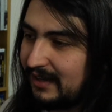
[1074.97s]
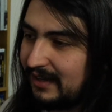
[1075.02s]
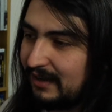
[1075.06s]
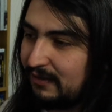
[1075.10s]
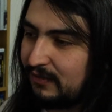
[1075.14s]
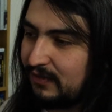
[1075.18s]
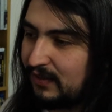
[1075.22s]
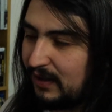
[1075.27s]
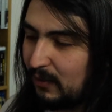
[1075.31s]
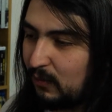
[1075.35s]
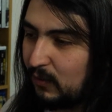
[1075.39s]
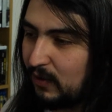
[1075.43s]

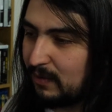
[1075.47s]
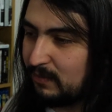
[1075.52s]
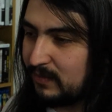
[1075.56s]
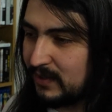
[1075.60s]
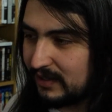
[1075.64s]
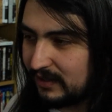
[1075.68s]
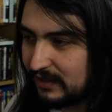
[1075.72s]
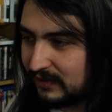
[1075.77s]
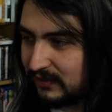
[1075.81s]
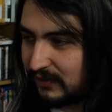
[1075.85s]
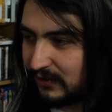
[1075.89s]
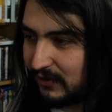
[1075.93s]
if they want to
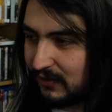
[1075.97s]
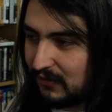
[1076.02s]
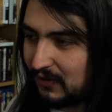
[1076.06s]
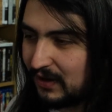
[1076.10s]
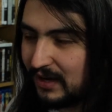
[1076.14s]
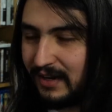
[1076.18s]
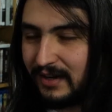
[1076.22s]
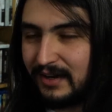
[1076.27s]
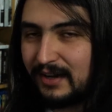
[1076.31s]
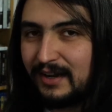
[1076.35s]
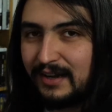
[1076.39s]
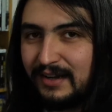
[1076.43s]
make this a
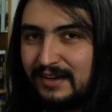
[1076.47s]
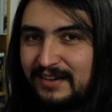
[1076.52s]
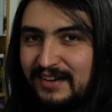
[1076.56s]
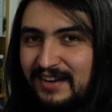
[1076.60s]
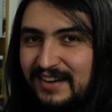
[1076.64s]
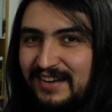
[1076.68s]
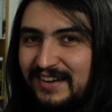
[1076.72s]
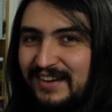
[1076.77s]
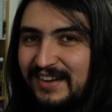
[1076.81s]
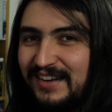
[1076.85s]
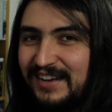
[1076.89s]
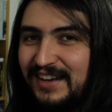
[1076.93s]
great night
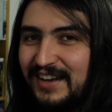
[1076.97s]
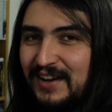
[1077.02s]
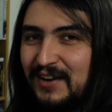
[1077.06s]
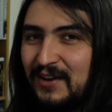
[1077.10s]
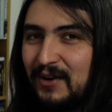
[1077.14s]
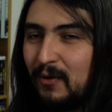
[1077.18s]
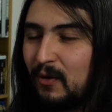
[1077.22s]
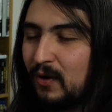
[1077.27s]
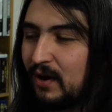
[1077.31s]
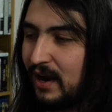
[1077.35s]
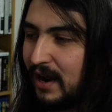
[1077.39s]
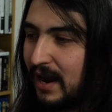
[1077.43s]

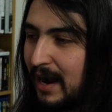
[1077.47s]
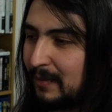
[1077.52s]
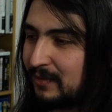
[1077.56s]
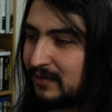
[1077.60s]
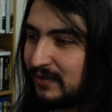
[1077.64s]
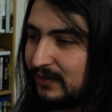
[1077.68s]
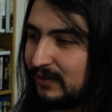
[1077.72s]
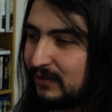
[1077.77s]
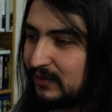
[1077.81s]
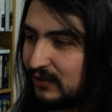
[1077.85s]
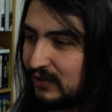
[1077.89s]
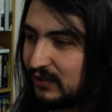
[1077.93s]
or an
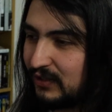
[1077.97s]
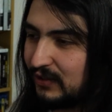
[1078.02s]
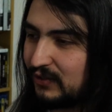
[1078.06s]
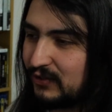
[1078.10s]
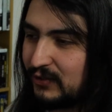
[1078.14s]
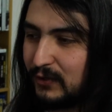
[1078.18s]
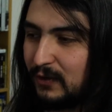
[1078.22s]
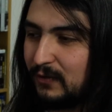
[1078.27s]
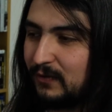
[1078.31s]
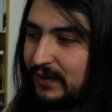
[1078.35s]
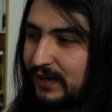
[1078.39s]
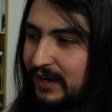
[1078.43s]
absolute shit
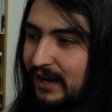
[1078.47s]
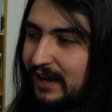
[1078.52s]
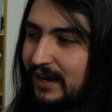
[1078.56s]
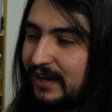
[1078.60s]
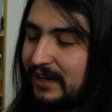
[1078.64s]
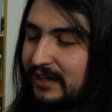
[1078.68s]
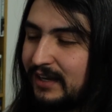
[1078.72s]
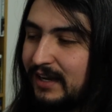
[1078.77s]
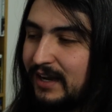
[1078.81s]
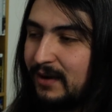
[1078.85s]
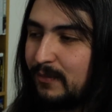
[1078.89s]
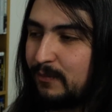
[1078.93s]
show of a
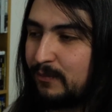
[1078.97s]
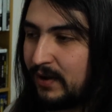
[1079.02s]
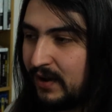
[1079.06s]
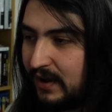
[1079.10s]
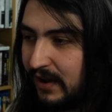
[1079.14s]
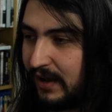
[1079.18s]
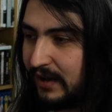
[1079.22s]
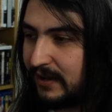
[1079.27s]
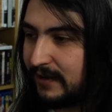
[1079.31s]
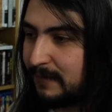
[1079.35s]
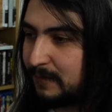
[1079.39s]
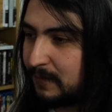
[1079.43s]
night.
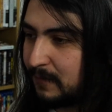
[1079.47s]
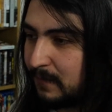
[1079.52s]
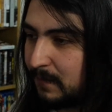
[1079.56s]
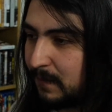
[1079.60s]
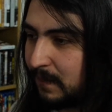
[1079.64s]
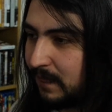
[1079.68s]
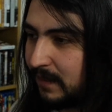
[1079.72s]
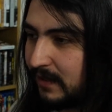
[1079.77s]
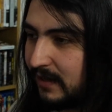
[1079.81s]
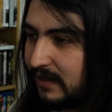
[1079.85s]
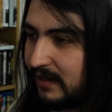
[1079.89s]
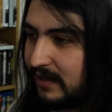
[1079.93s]
But
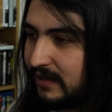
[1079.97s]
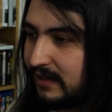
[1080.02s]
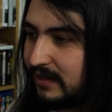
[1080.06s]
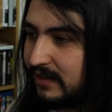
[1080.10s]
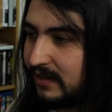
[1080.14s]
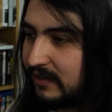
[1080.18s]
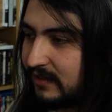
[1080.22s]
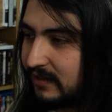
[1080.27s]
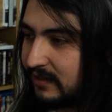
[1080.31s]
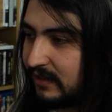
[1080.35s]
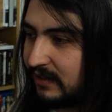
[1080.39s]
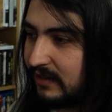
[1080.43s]

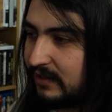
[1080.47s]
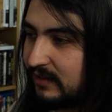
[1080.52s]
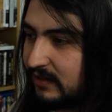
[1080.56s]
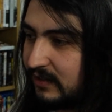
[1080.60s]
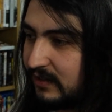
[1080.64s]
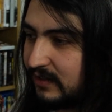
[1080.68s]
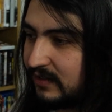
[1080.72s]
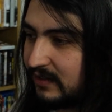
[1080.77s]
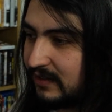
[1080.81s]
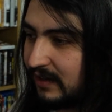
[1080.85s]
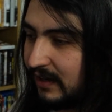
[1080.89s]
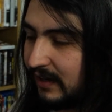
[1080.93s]

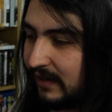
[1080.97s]
since